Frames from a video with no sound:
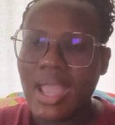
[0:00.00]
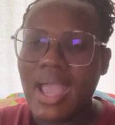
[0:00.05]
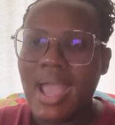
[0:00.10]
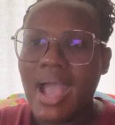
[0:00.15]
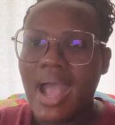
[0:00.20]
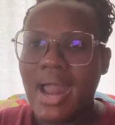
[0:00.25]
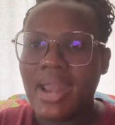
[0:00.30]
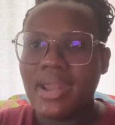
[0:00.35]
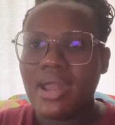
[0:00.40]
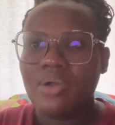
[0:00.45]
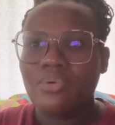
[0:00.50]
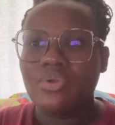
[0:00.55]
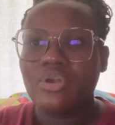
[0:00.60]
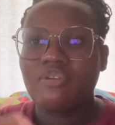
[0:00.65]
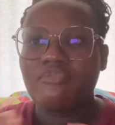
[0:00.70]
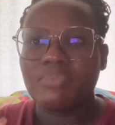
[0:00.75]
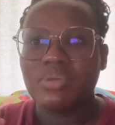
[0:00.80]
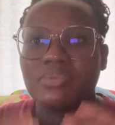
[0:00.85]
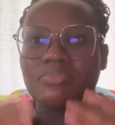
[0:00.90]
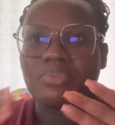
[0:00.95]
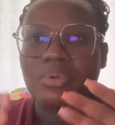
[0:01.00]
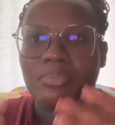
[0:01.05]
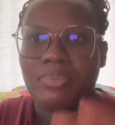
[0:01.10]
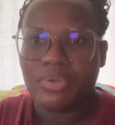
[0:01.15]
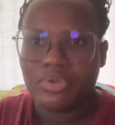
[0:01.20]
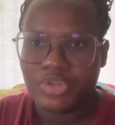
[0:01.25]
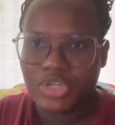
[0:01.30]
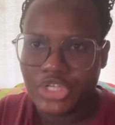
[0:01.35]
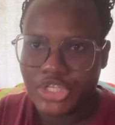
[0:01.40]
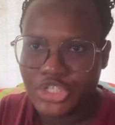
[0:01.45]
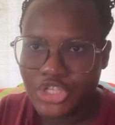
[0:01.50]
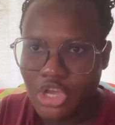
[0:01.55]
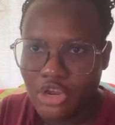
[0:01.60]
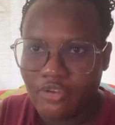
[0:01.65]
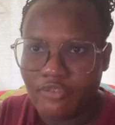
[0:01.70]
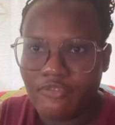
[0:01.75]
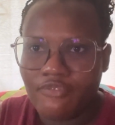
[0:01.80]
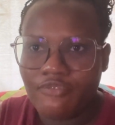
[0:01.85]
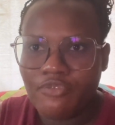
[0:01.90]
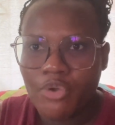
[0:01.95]
And that would have been
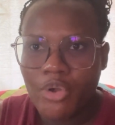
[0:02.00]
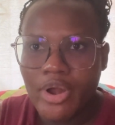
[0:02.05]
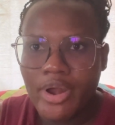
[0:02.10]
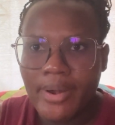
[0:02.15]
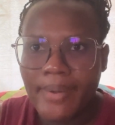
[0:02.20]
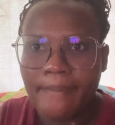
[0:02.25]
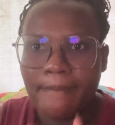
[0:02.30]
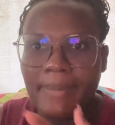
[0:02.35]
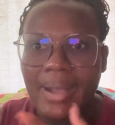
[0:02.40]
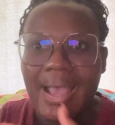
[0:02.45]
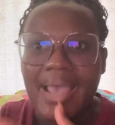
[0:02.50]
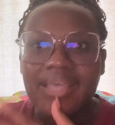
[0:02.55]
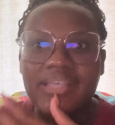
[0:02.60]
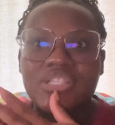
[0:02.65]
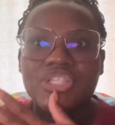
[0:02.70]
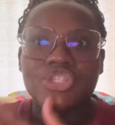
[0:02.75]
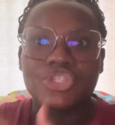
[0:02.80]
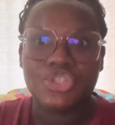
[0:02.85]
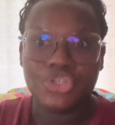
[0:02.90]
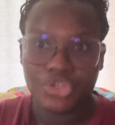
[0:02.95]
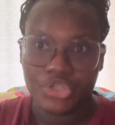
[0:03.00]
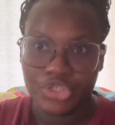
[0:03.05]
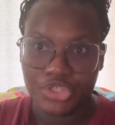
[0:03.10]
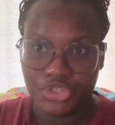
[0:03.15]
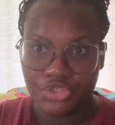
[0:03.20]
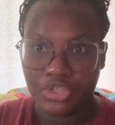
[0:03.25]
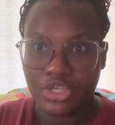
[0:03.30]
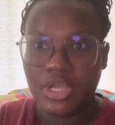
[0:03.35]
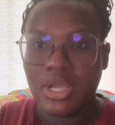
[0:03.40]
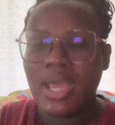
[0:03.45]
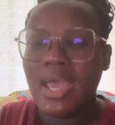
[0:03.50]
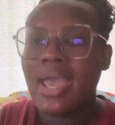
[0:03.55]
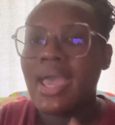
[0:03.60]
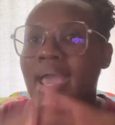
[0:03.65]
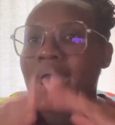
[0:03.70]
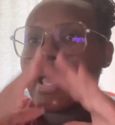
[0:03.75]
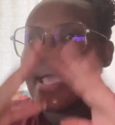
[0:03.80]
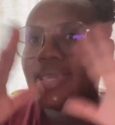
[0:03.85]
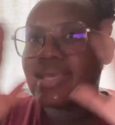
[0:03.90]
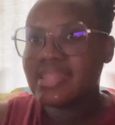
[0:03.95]
preparation for my surgery.
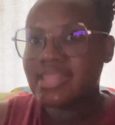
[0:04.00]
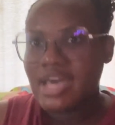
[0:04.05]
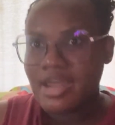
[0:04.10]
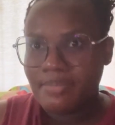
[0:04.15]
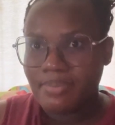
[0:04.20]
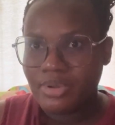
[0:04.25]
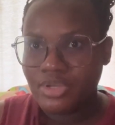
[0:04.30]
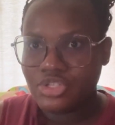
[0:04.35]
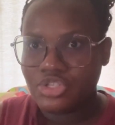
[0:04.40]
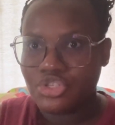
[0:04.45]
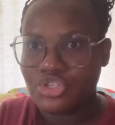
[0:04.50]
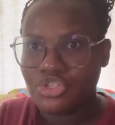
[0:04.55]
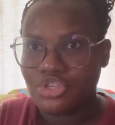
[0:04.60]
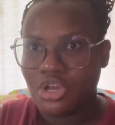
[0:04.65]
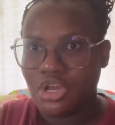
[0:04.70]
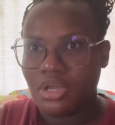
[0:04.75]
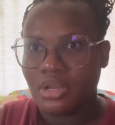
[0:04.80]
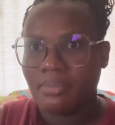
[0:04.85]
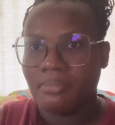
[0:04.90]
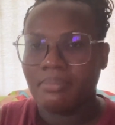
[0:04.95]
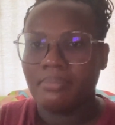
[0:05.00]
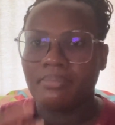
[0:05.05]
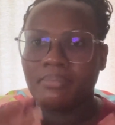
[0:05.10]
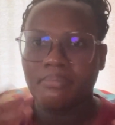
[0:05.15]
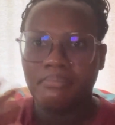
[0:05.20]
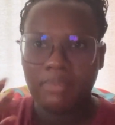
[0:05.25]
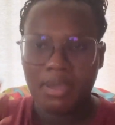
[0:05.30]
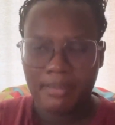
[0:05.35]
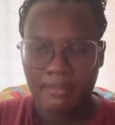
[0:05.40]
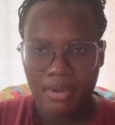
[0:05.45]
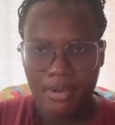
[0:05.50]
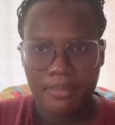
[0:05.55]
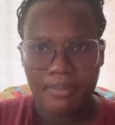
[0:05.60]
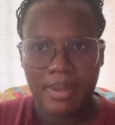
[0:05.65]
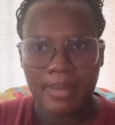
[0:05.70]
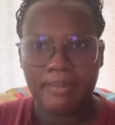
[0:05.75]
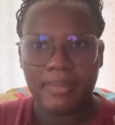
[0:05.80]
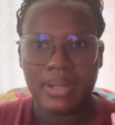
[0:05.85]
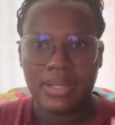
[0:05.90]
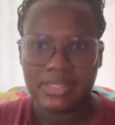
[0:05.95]
In that position, my mom
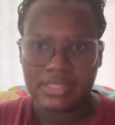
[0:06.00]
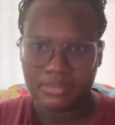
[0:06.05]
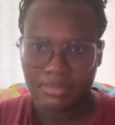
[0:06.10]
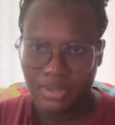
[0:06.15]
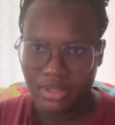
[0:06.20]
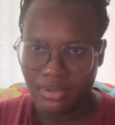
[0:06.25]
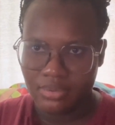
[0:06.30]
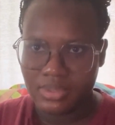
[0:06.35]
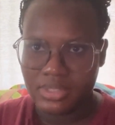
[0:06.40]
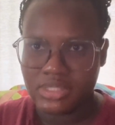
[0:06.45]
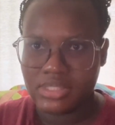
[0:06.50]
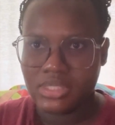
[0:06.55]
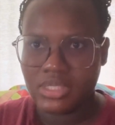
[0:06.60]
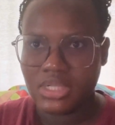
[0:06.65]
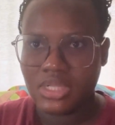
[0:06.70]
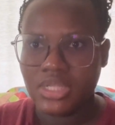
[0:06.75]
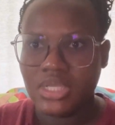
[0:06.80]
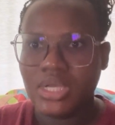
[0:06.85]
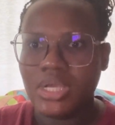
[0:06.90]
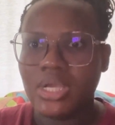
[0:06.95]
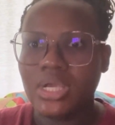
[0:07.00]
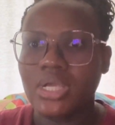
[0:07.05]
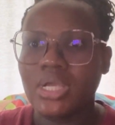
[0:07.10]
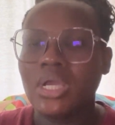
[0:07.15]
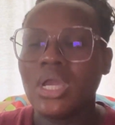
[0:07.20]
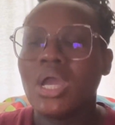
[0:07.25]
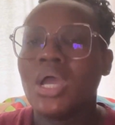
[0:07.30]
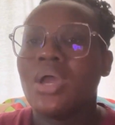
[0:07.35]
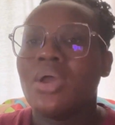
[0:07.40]
and my little brother was still there.